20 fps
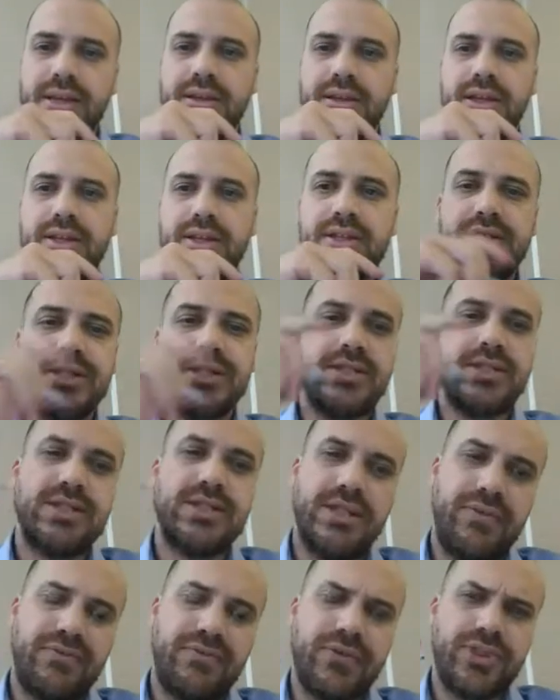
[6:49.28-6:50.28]
Now this is
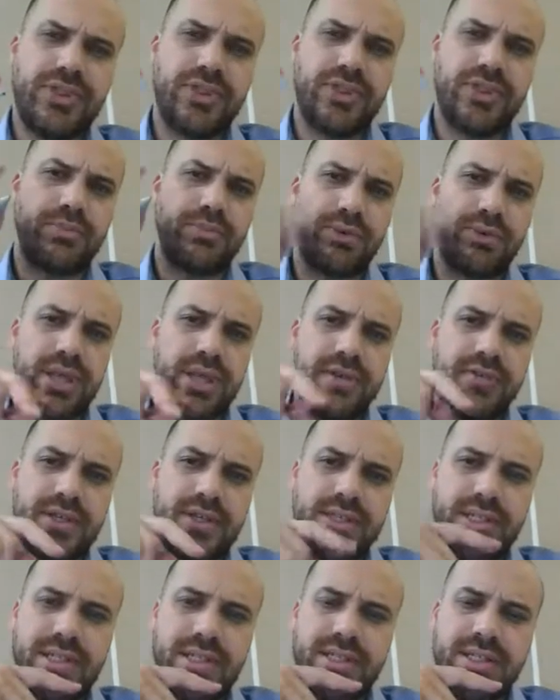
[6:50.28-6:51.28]
different to the
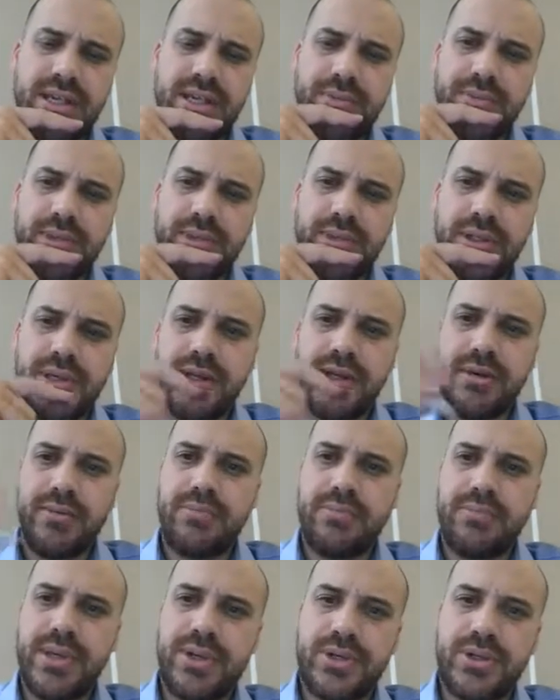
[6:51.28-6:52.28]
previous example,
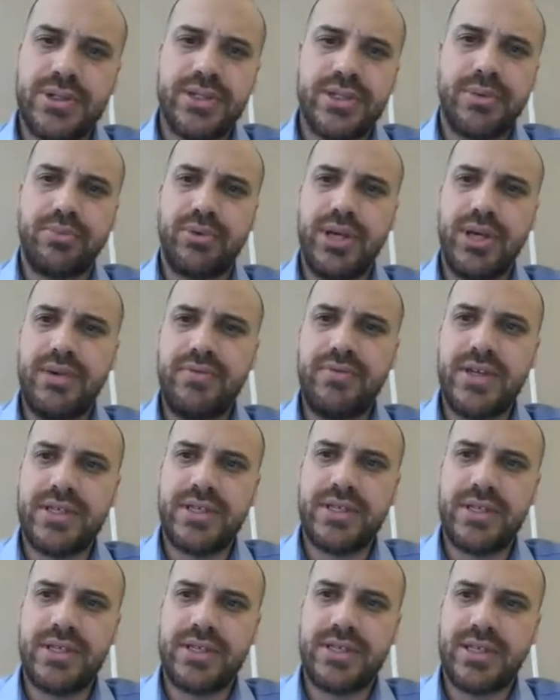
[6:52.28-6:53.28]
because the
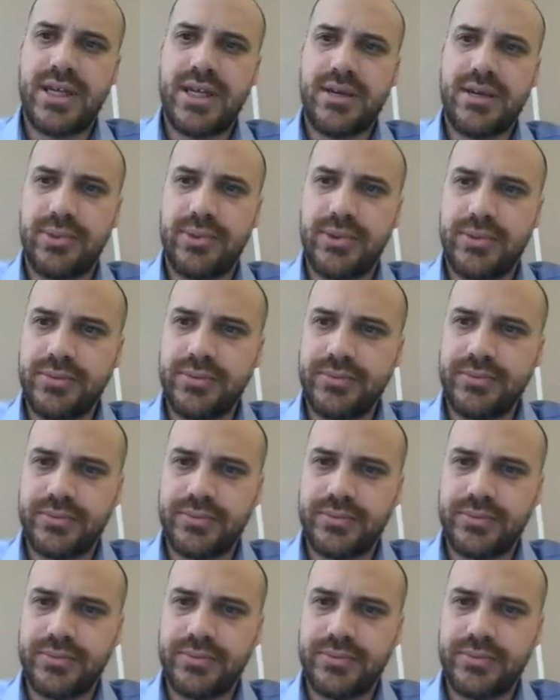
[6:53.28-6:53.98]
previous example